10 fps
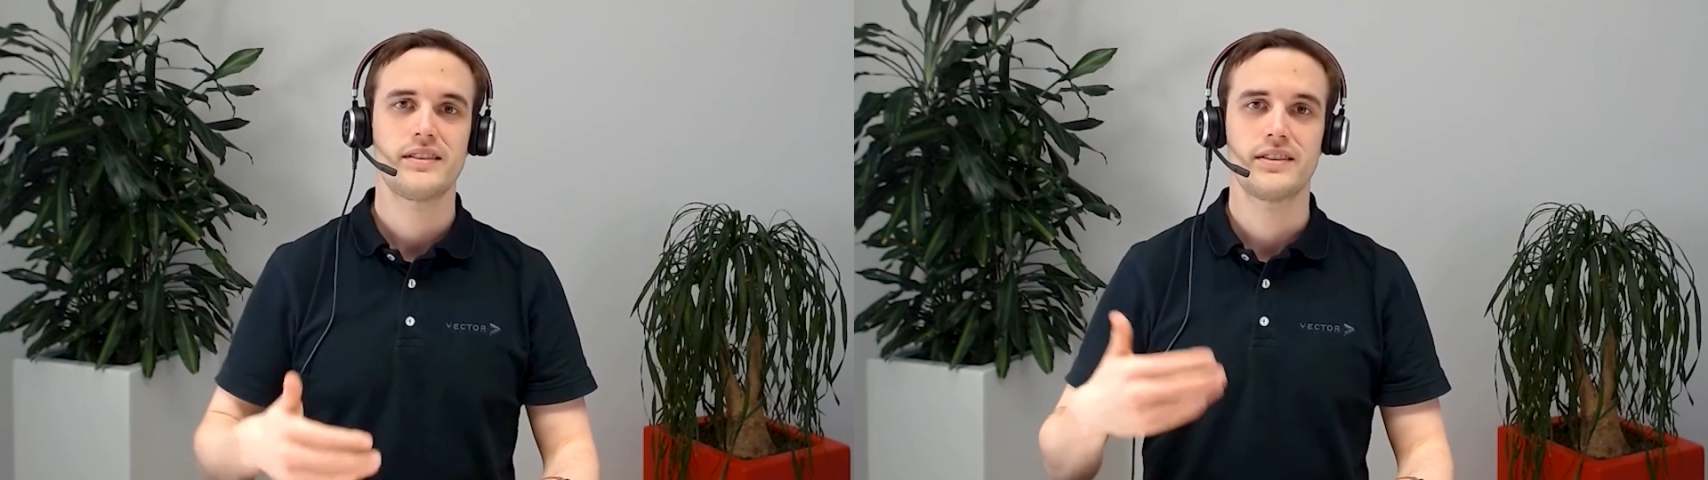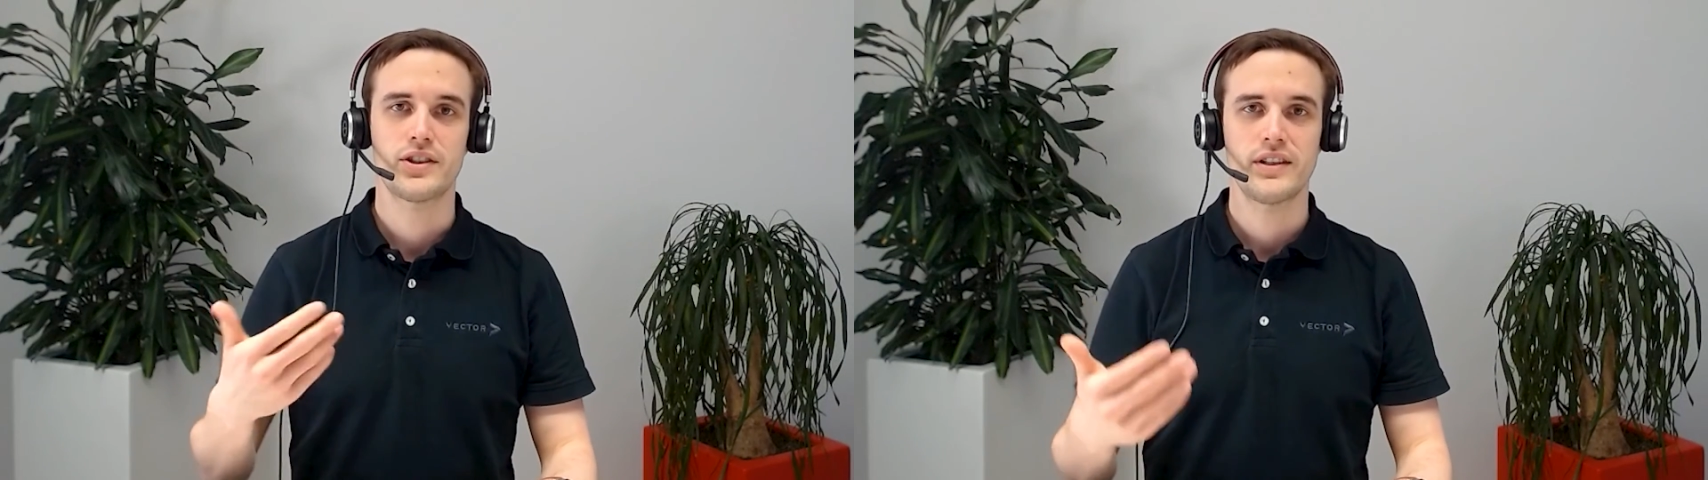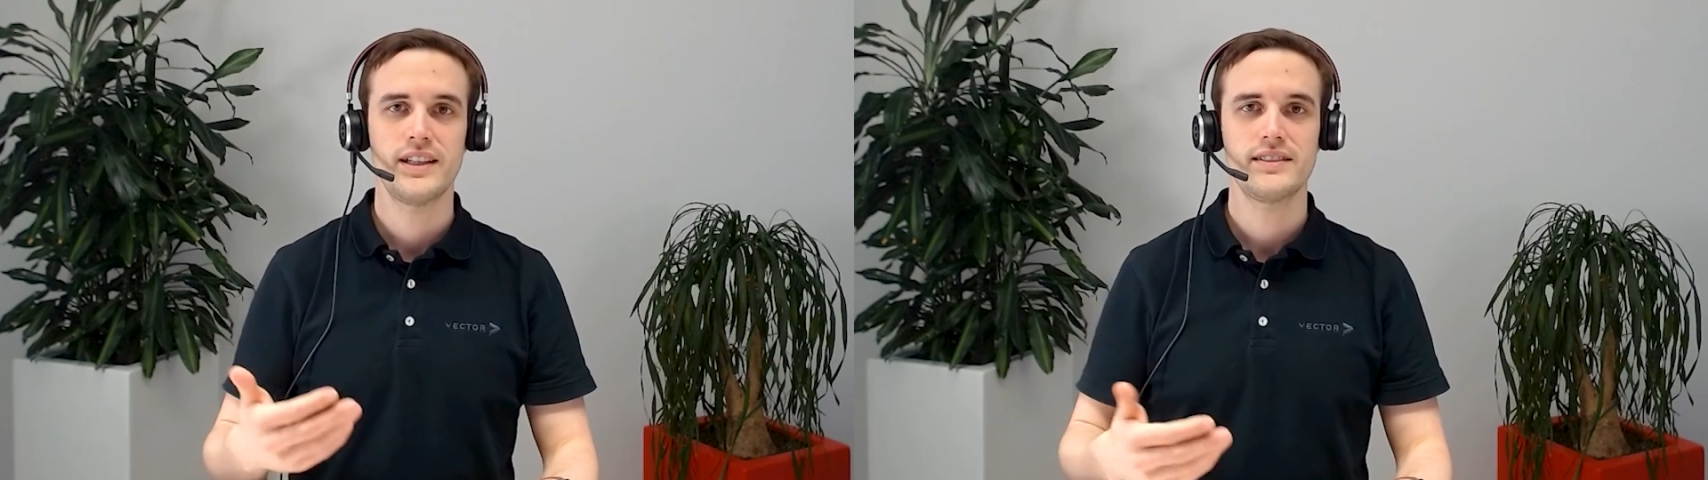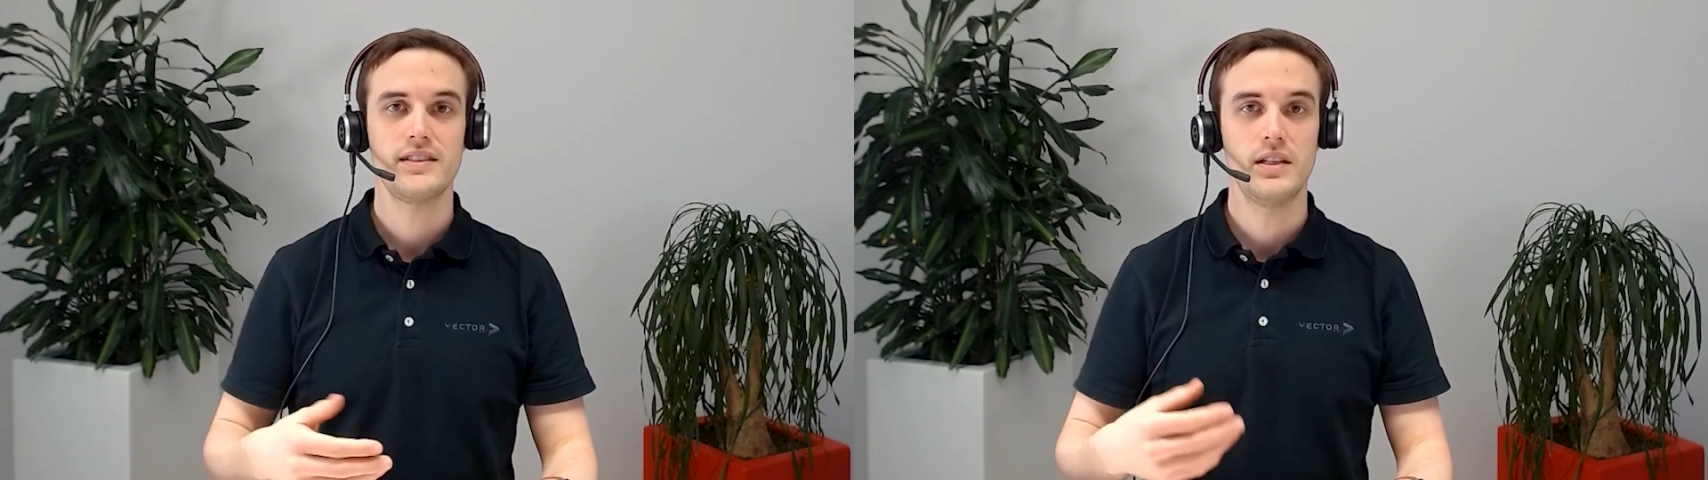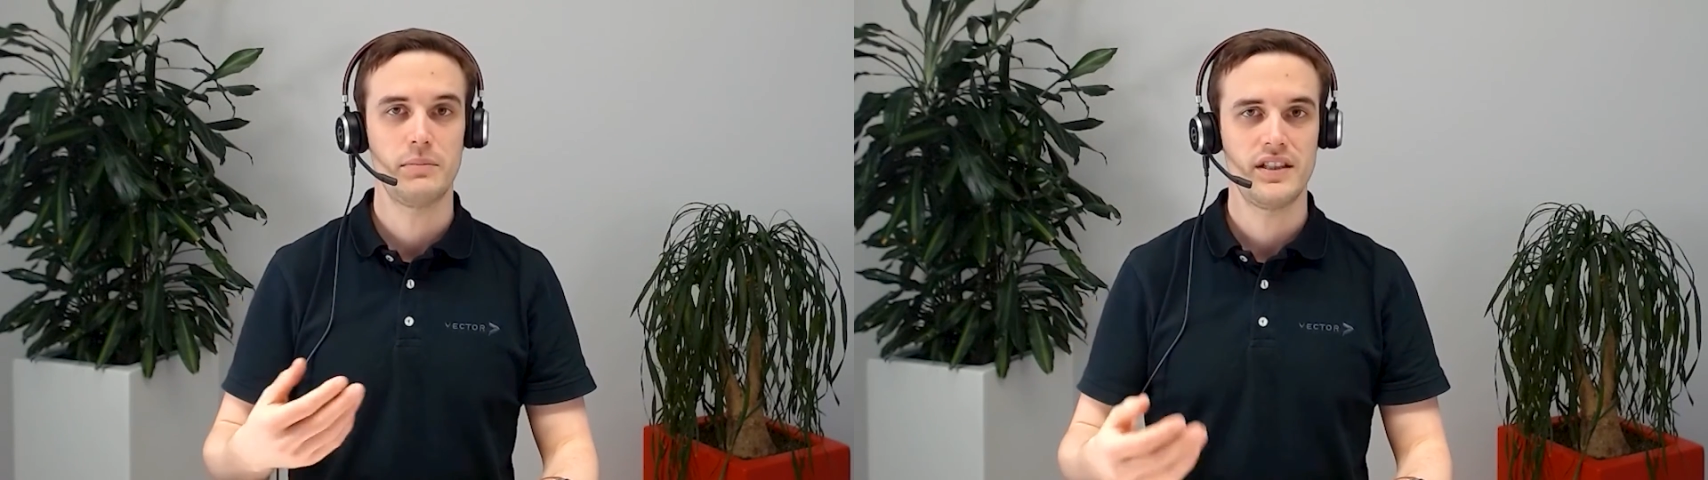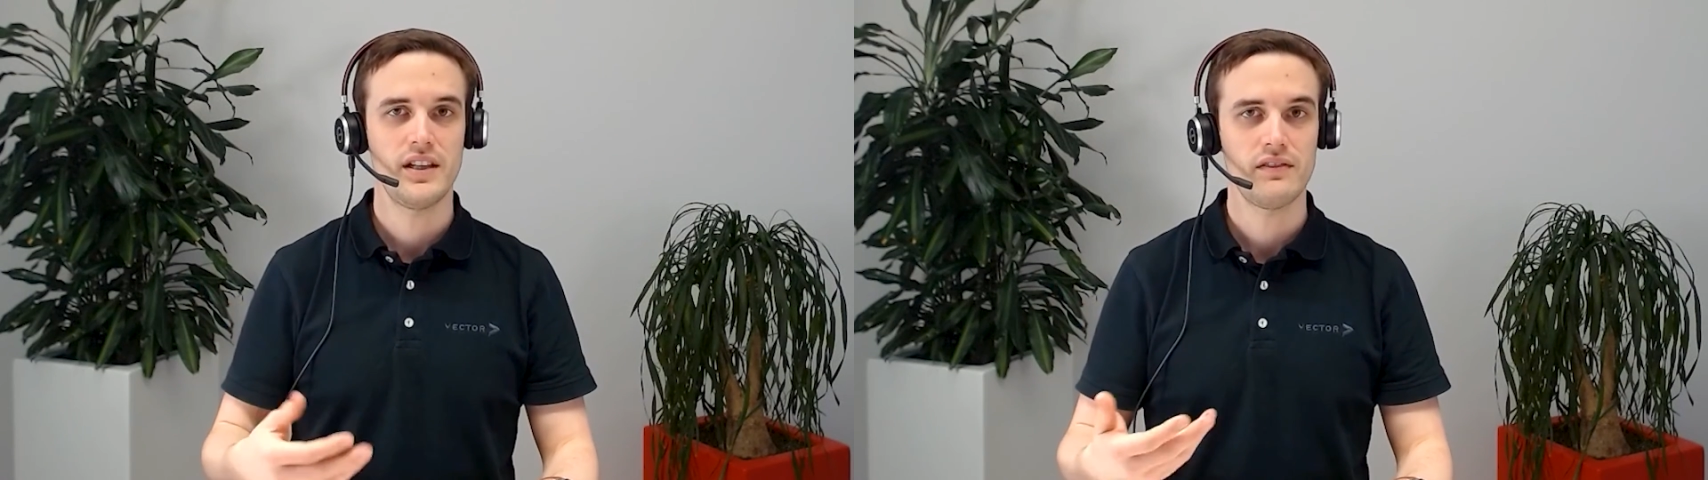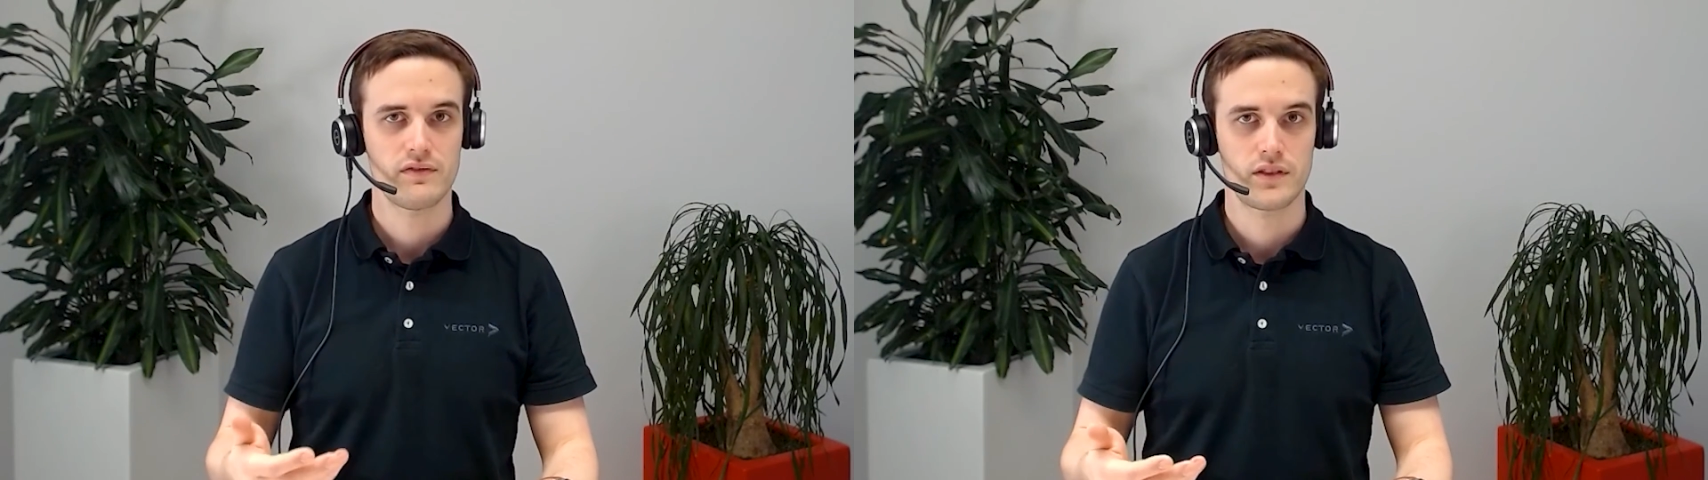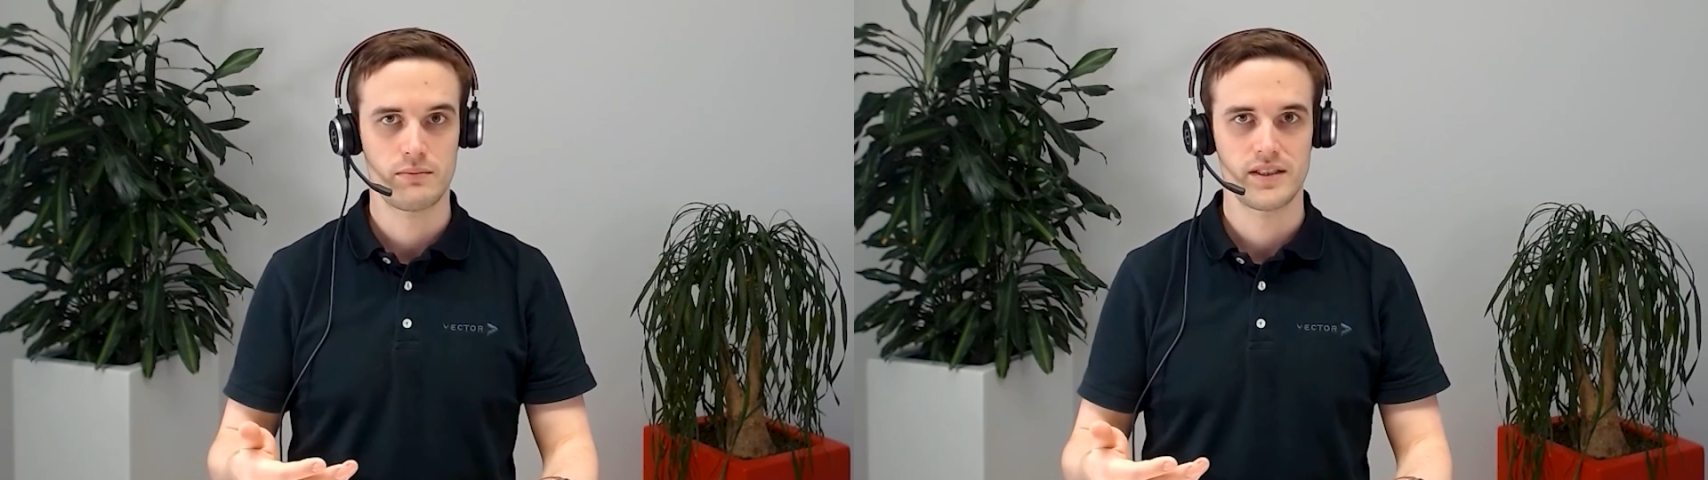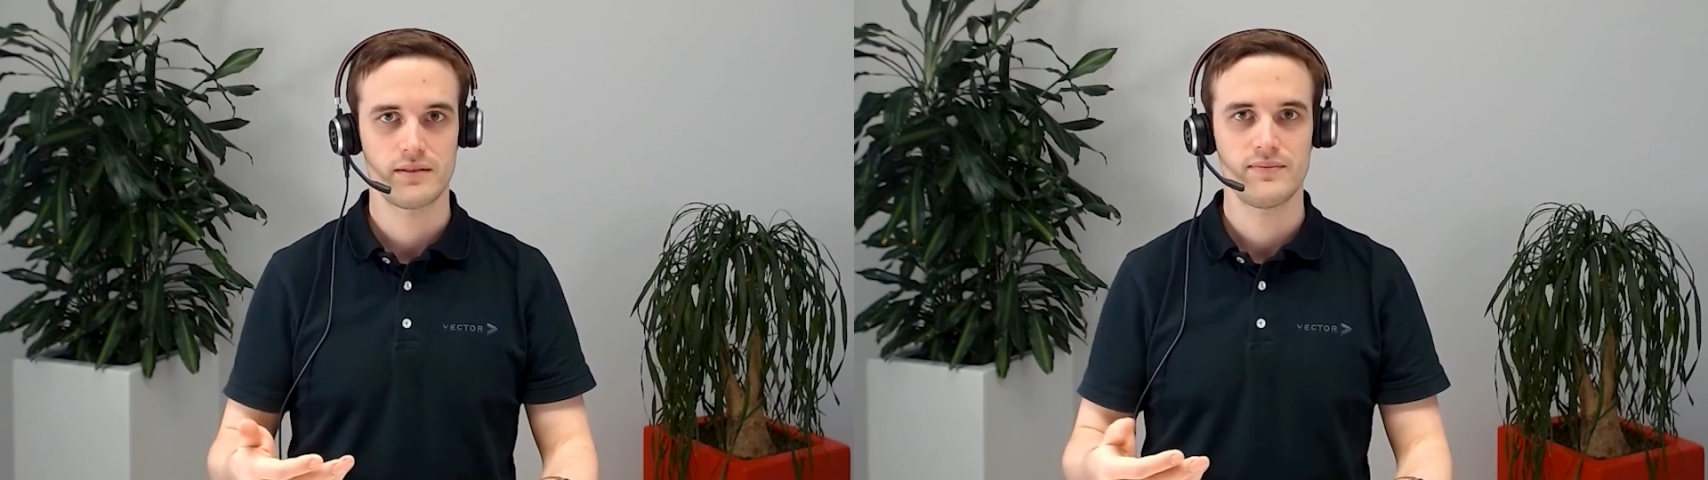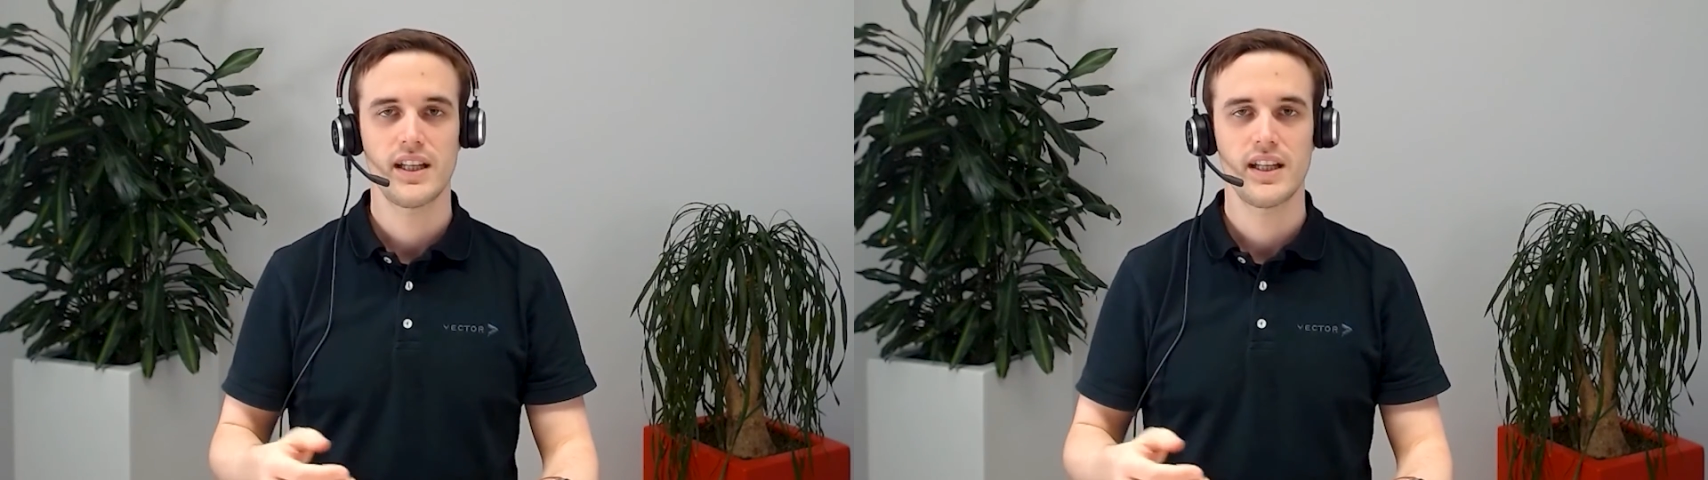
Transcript: the trace in a BTF format,